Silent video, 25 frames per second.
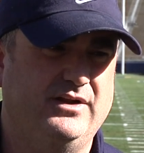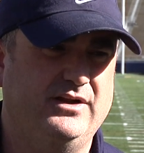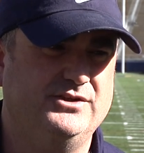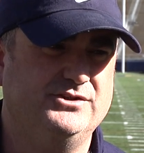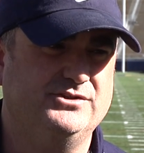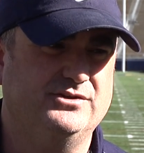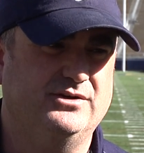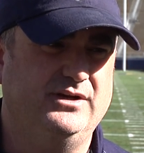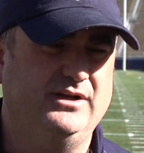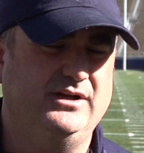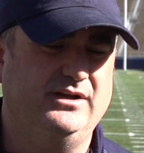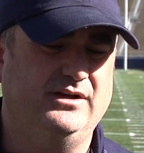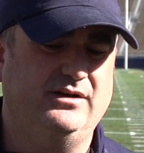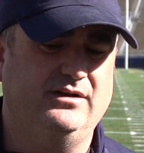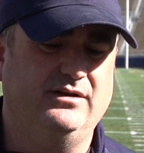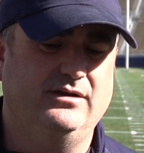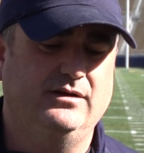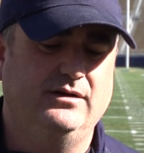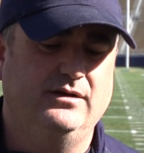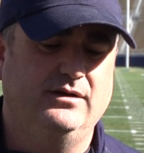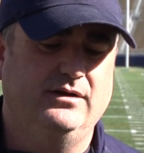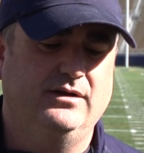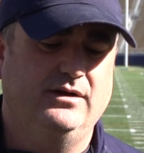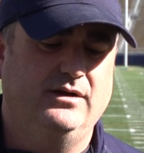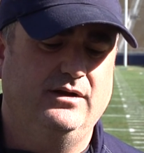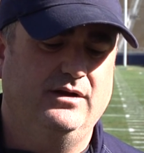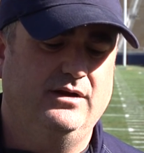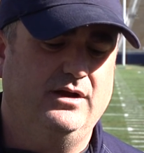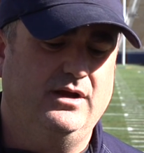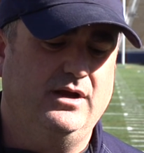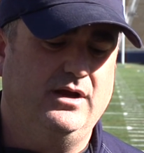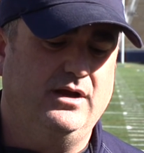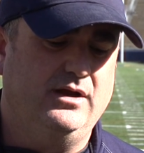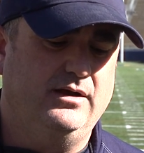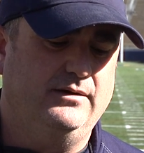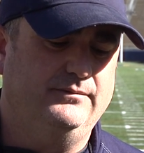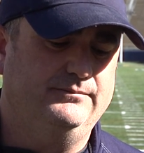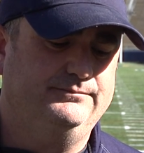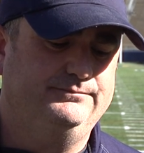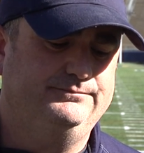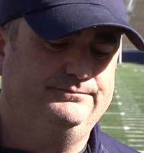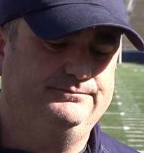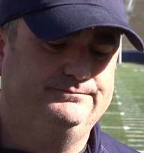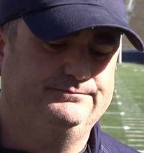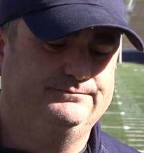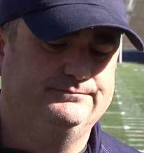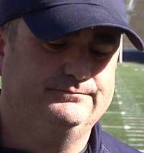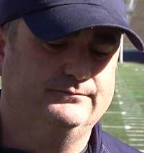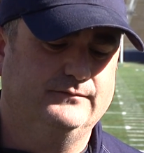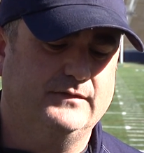an injury, and
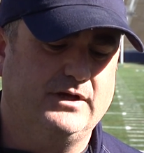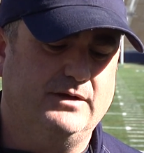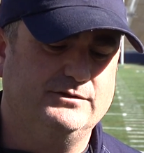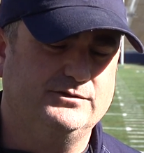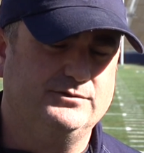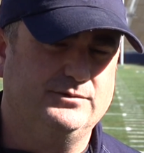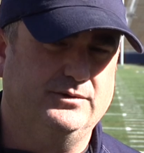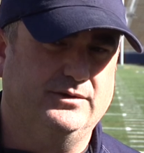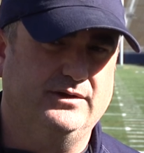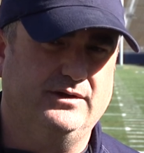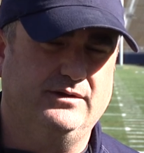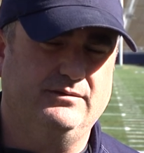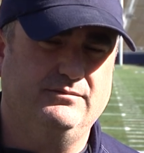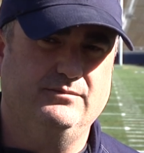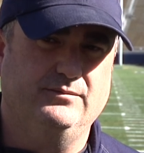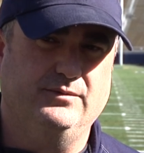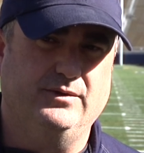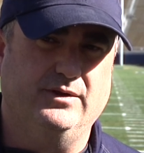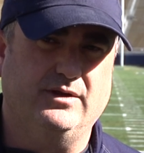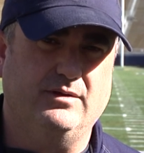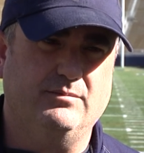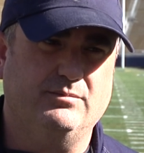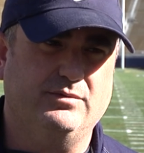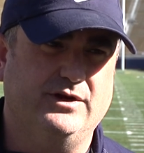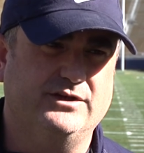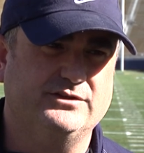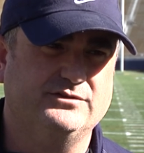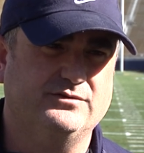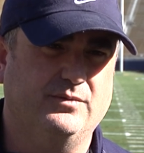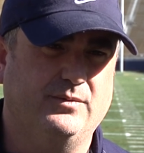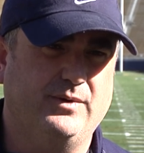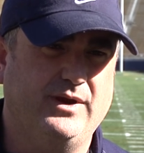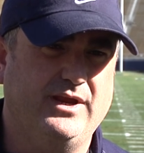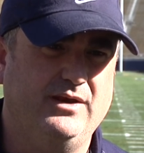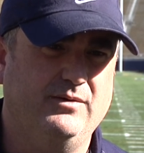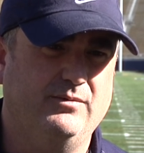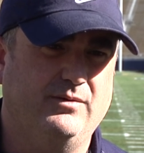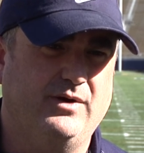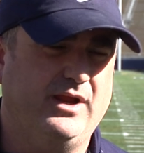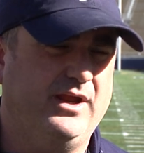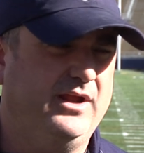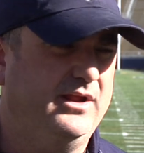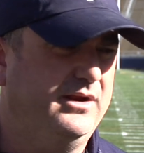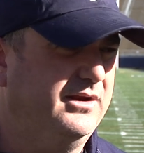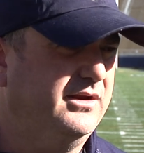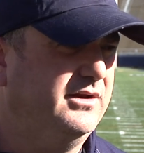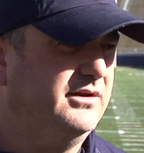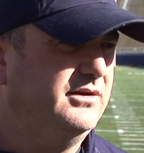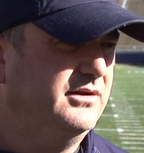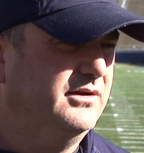I was really, really impressed with the way he ran,
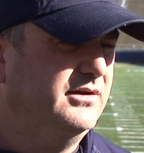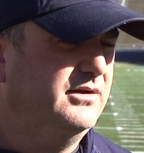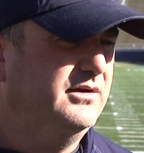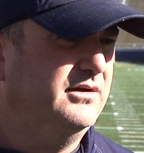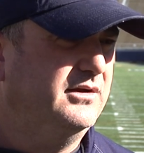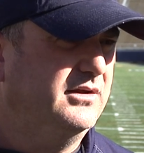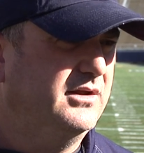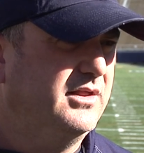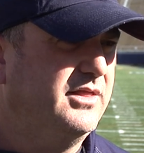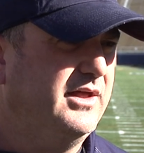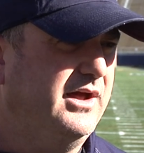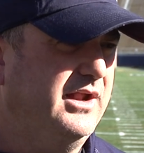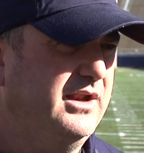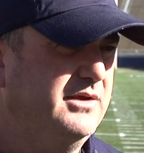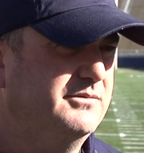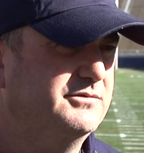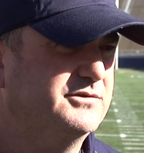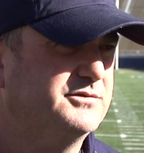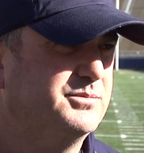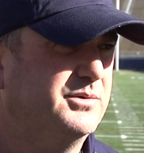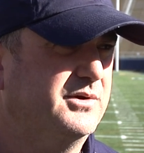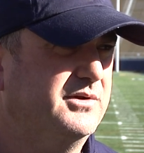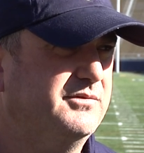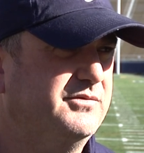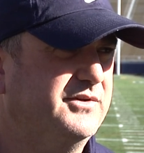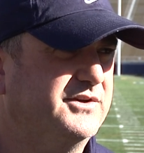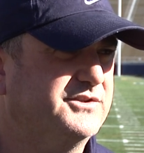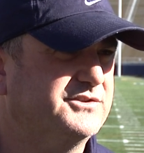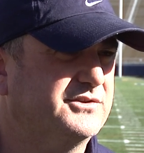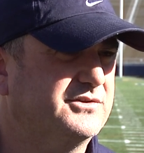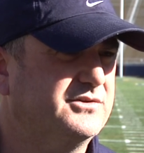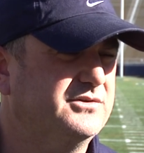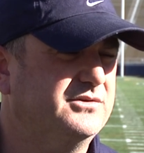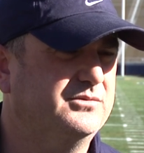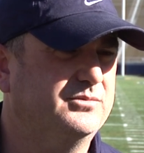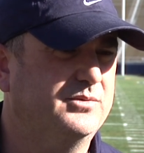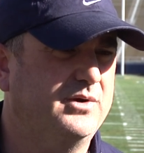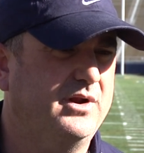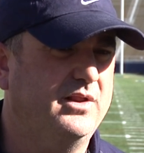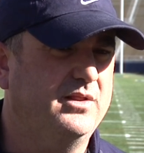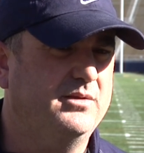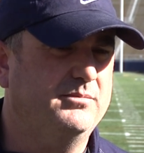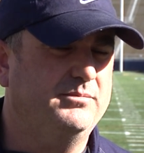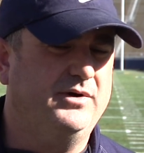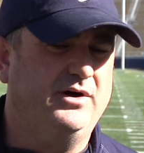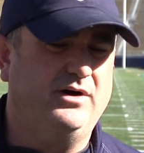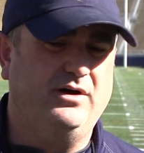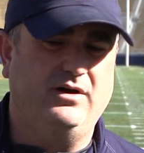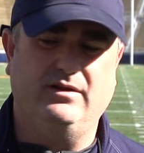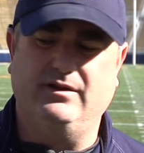and thought he was pretty physical running the
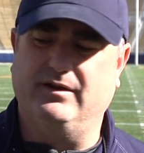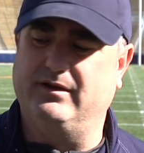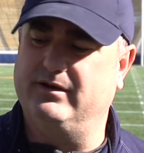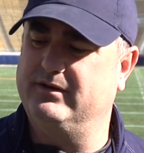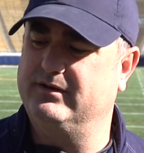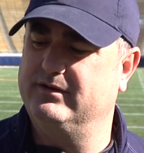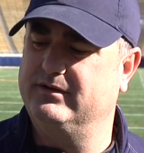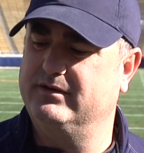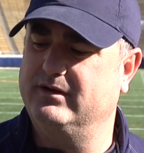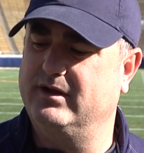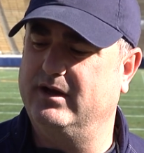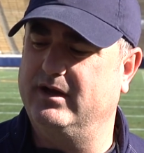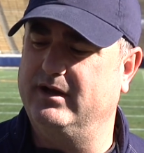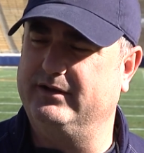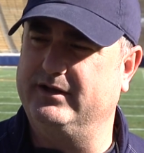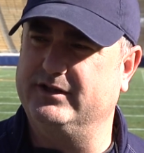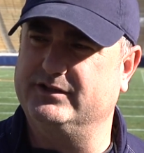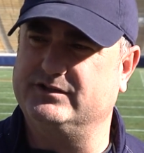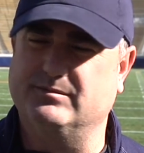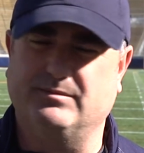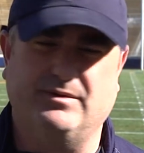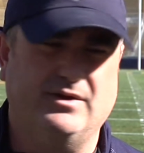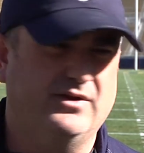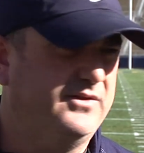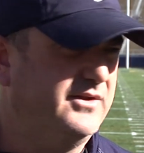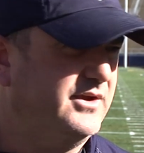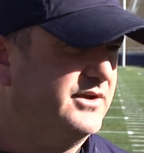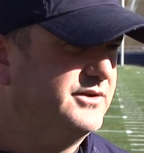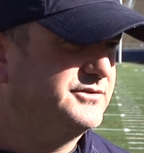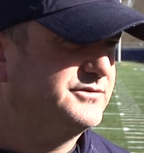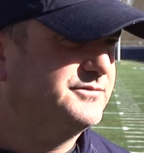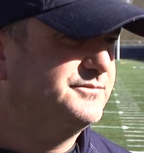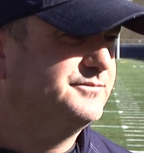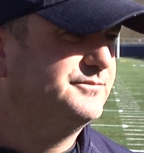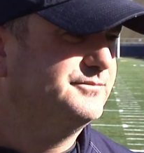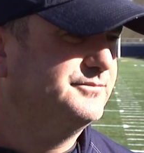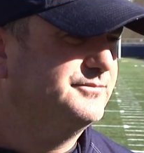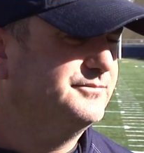ball, and did some good things.